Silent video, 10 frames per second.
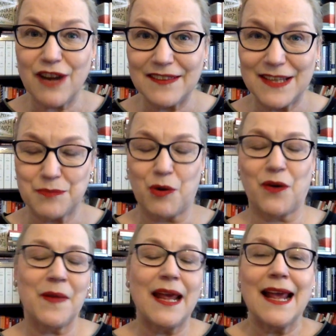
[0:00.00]
read this
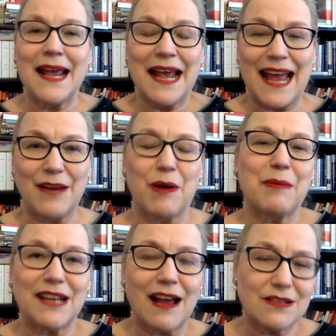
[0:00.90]
book. Anyway,
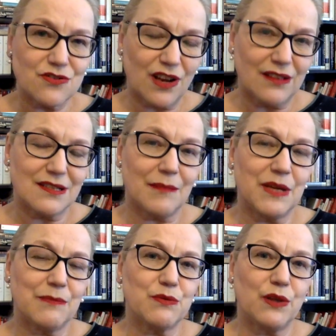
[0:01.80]
but I struggle
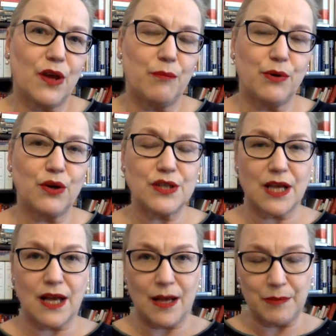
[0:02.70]
sometimes with her books
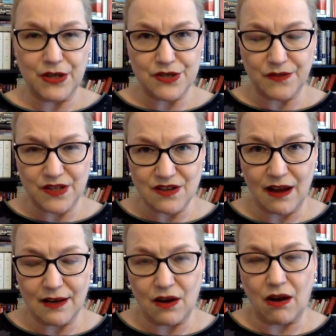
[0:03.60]
uh, because of the
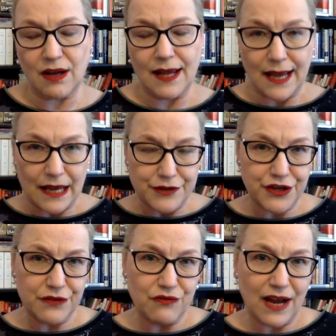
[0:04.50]
dialogue.
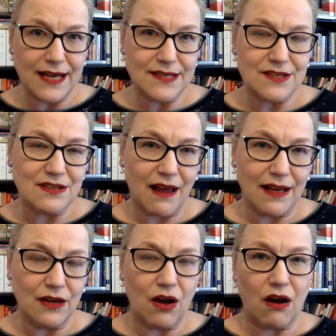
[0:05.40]
She writes
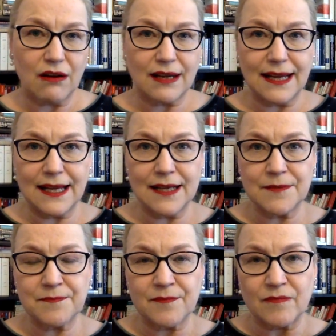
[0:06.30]
dialogue
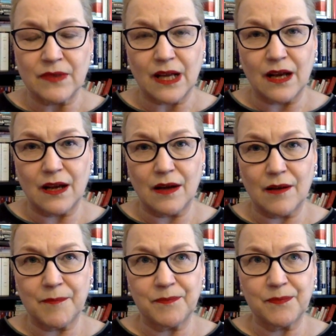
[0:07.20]
in
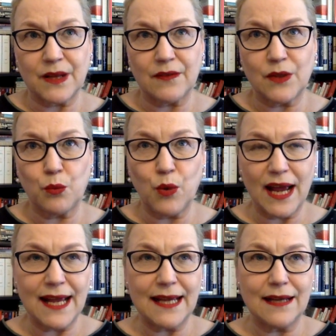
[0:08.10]
um, the
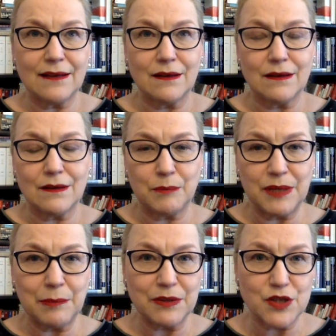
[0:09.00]
way uh,
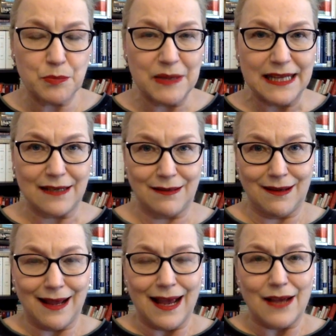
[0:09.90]
people speak.
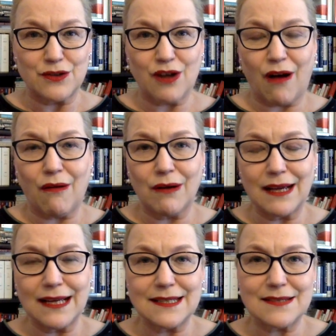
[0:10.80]
So
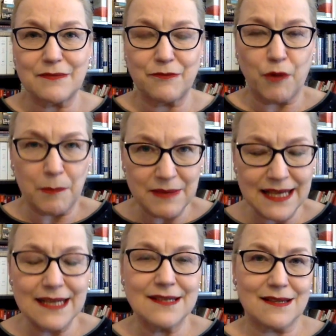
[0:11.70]
it's for
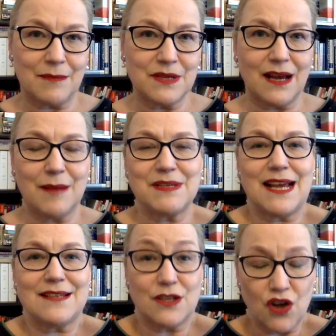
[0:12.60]
me sometimes
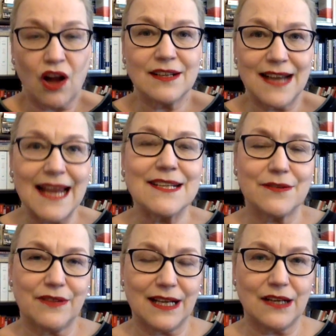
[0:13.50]
as a non
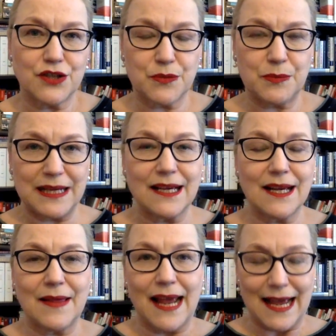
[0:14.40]
native English
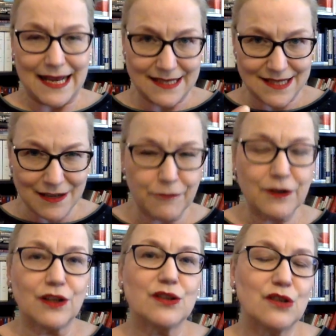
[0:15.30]
speaker, it's
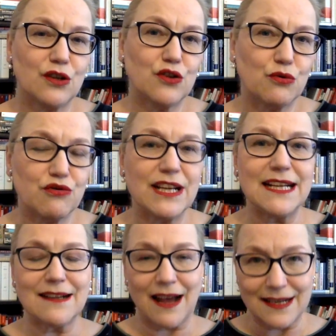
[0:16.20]
difficult to
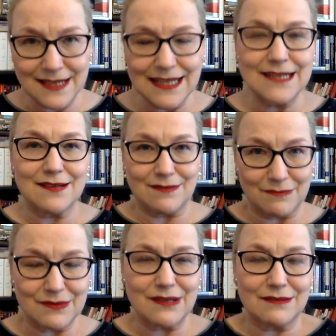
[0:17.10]
read. I need
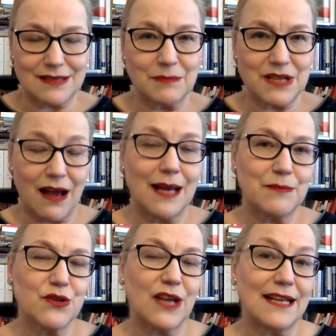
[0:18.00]
some time
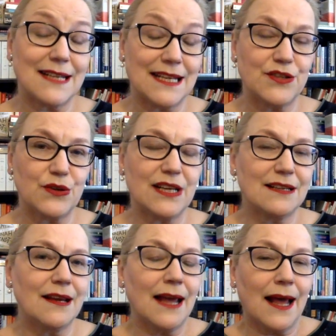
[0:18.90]
to get into
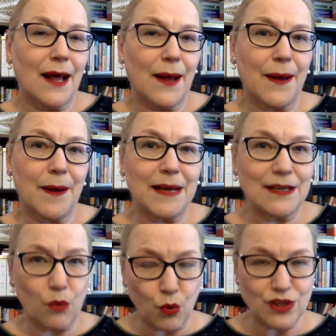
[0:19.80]
it uh,
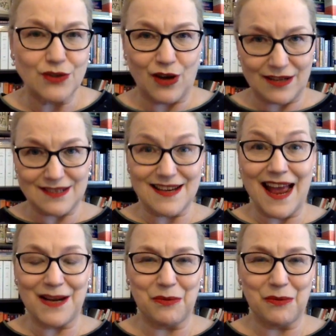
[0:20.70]
in order to understand